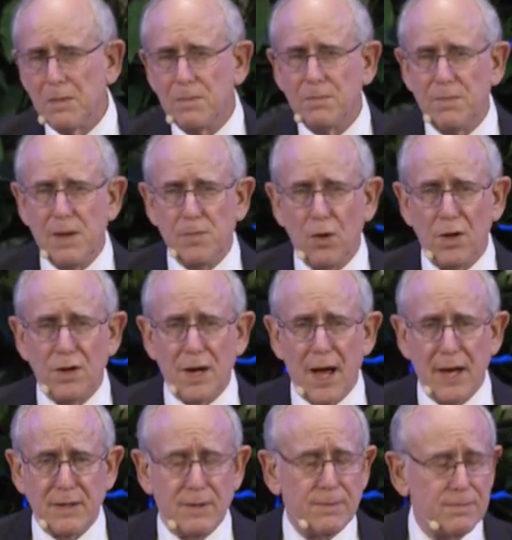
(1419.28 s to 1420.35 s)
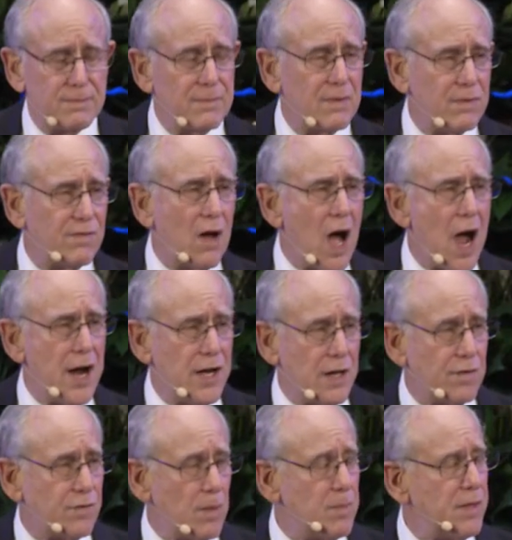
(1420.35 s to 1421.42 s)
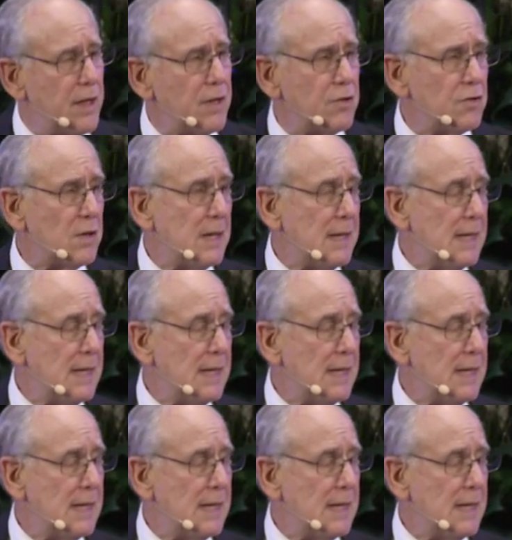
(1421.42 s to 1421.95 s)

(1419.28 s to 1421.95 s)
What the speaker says: People are not hiding from things.